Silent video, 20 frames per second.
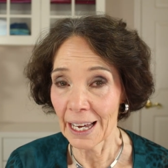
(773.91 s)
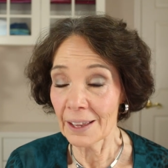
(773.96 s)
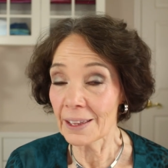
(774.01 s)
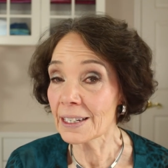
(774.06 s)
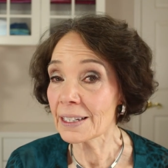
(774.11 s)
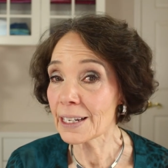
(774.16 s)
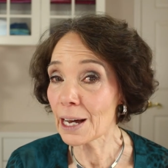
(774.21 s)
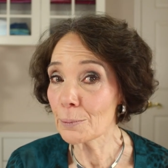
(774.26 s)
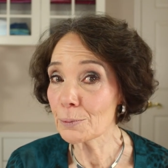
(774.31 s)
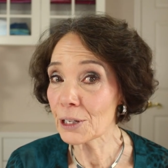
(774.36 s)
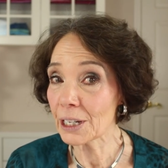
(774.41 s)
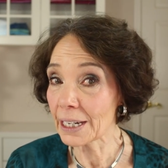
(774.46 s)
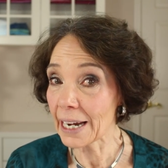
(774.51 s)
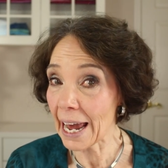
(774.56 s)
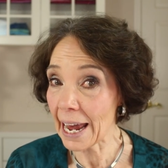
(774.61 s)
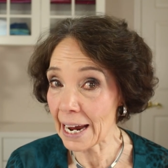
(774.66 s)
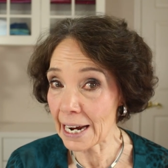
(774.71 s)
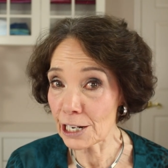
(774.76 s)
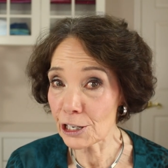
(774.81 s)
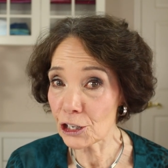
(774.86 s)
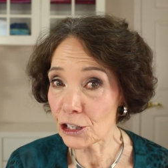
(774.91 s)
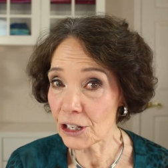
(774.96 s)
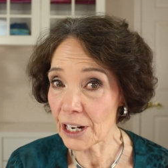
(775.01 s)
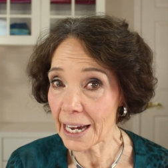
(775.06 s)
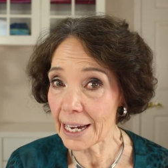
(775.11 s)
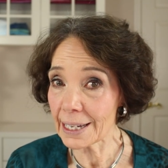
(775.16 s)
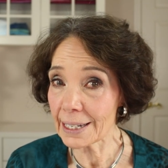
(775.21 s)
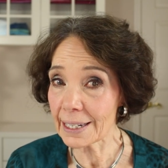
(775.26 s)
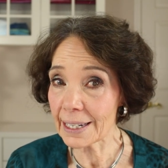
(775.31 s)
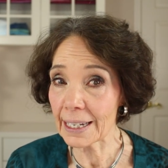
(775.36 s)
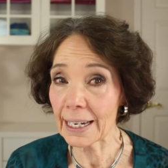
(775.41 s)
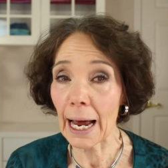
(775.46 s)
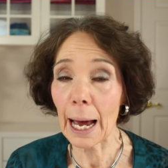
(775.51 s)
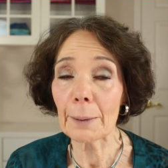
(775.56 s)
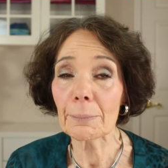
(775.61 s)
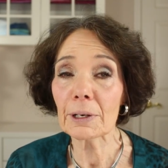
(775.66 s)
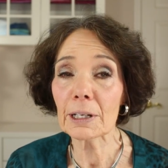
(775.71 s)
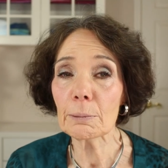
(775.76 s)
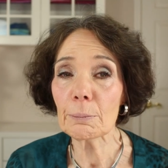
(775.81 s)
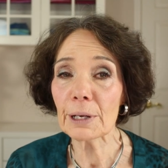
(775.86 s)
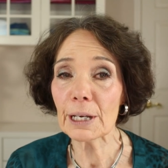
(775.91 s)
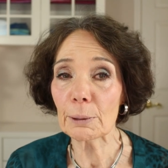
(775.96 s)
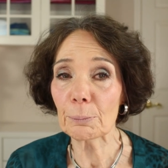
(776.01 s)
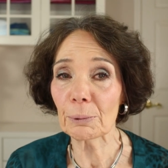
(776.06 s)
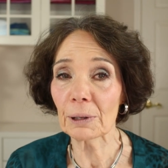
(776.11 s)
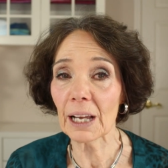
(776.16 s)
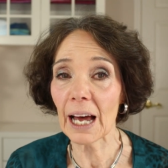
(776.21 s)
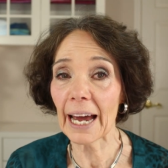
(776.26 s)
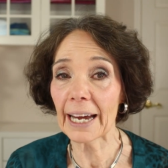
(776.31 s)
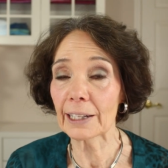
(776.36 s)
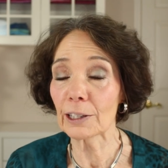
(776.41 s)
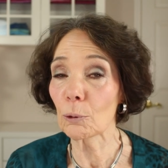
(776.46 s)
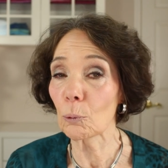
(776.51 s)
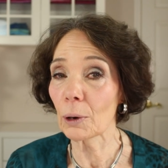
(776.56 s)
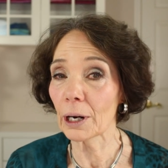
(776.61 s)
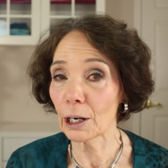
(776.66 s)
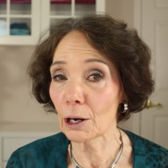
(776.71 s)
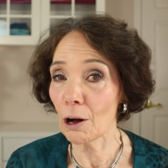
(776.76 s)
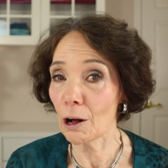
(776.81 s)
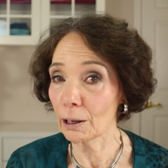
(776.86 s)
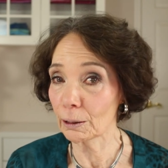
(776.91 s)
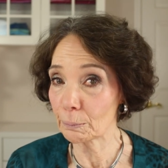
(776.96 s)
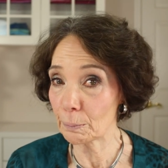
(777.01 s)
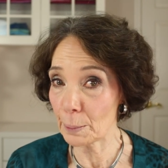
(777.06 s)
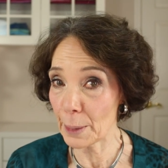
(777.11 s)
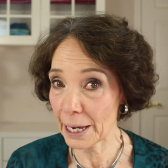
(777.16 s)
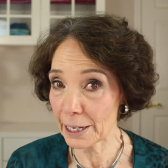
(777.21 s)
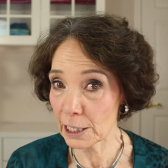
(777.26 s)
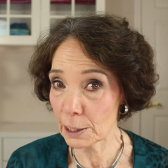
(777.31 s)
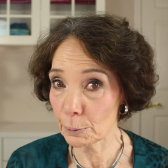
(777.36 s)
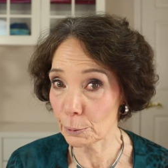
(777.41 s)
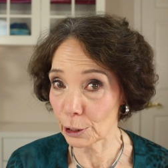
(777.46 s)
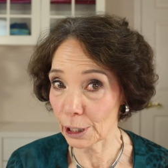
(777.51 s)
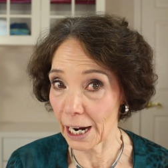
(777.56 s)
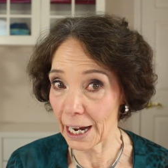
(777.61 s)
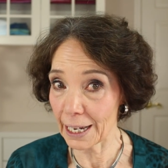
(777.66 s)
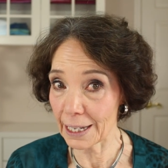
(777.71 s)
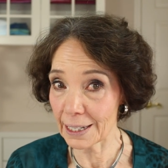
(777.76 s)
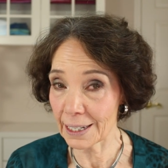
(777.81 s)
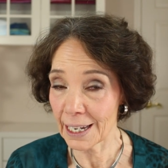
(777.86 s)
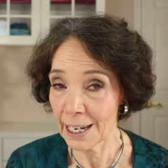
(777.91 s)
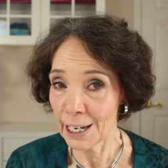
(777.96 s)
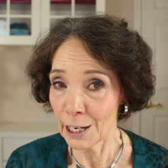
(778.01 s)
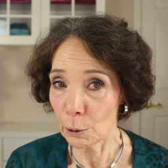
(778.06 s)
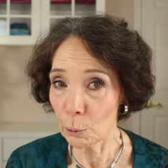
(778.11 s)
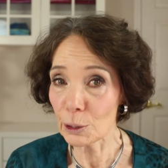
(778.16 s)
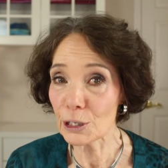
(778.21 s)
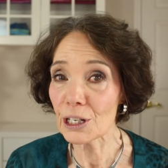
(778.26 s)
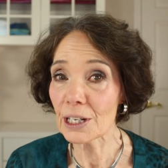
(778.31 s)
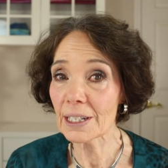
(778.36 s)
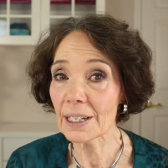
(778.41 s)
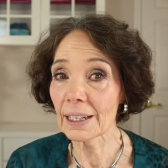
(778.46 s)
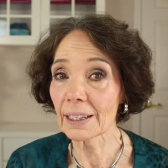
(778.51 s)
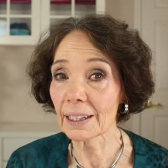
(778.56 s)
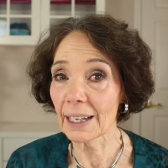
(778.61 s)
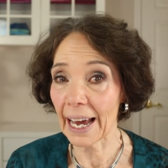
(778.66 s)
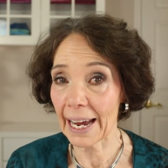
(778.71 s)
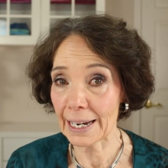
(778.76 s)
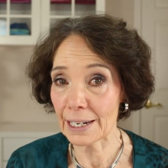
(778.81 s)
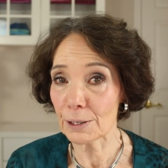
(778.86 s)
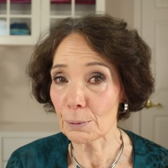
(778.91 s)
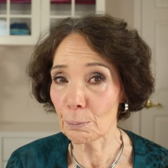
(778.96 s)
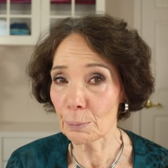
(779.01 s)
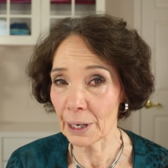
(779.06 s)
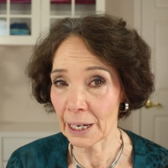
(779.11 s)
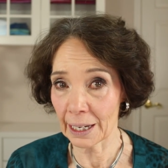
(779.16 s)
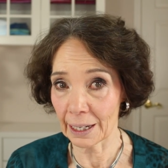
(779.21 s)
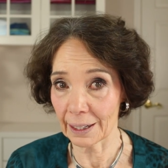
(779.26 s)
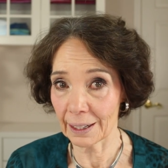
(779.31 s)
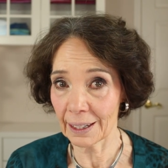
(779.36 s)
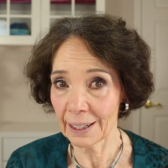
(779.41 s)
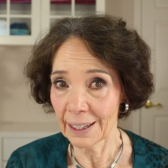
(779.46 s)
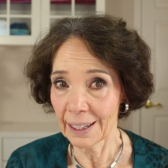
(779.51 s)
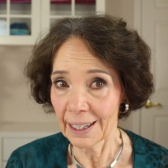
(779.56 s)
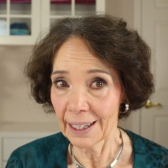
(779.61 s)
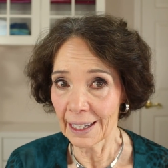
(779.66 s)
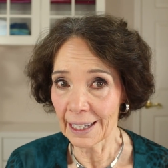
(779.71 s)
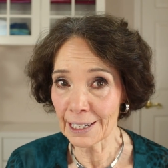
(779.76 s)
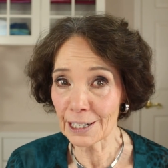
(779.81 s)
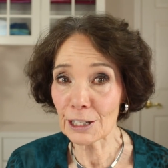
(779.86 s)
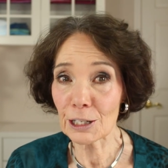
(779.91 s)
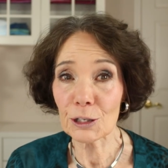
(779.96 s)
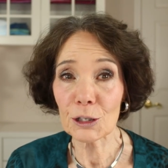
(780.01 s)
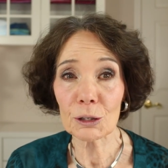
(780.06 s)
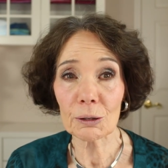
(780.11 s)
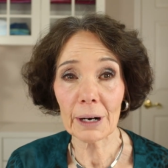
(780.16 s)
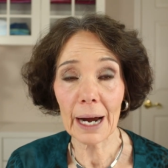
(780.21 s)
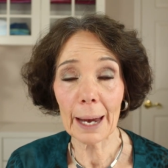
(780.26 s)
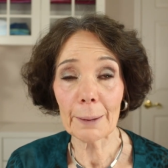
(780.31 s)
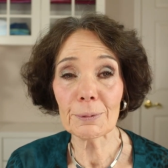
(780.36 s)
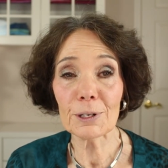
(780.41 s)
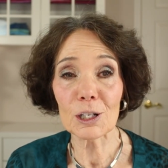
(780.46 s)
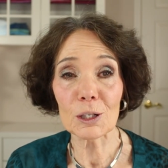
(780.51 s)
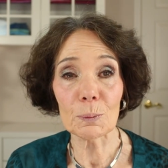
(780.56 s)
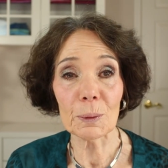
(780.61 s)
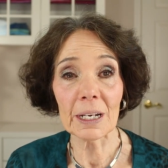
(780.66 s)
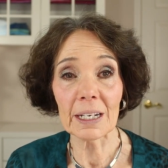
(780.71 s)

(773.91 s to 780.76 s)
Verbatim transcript: This comes in eight shades and I'm going to be applying the one called Mesmerize, which is a light pink. It's described as